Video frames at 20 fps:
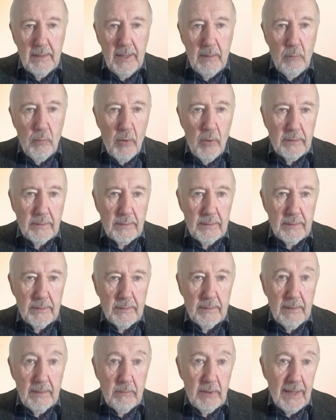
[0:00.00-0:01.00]

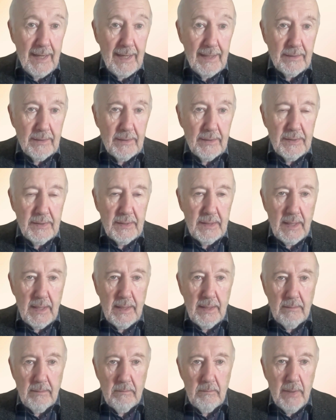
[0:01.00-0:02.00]
would like to
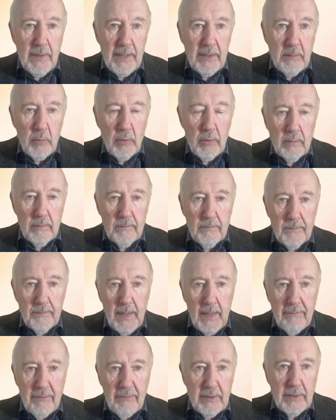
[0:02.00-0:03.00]
see minimal
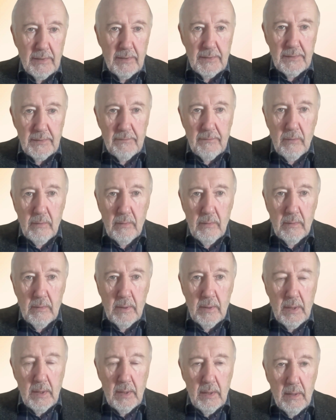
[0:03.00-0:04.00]
evidence for
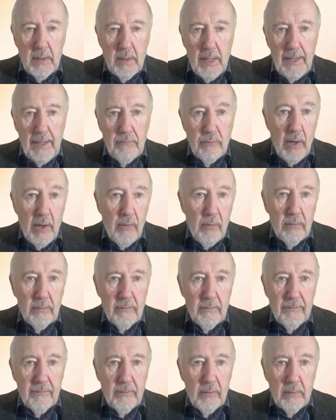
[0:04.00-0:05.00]
a
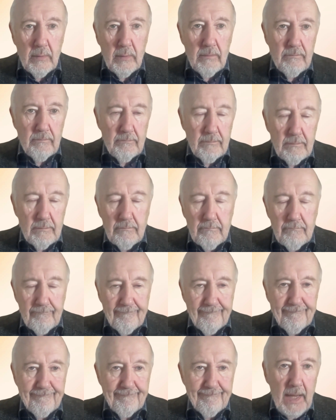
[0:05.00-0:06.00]
role for
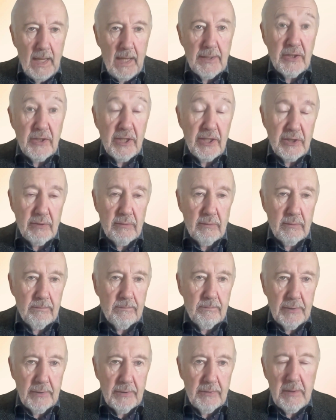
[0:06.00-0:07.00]
an additional
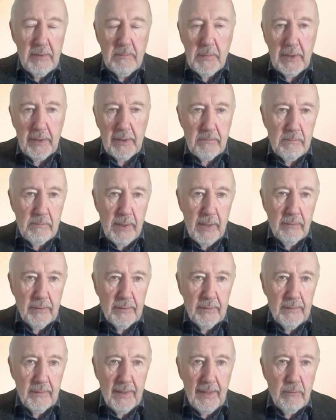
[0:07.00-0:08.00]
treatment
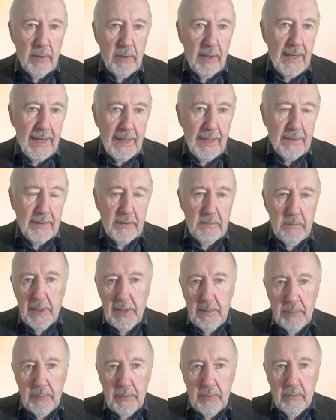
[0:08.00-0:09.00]
component. They would like it to
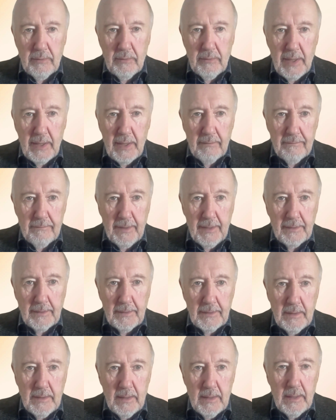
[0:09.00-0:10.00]
be a pure drug
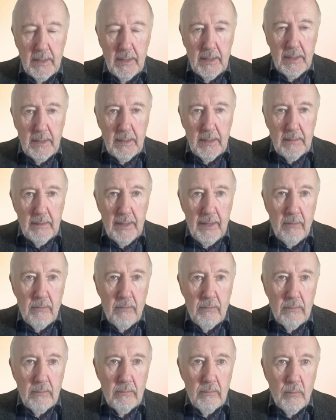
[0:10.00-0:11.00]
effect.
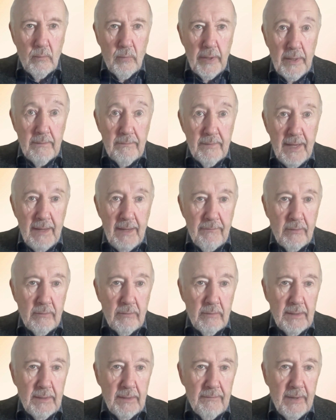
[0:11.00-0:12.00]
Now, we have never
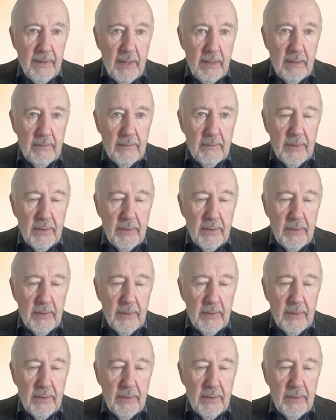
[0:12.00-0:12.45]
really felt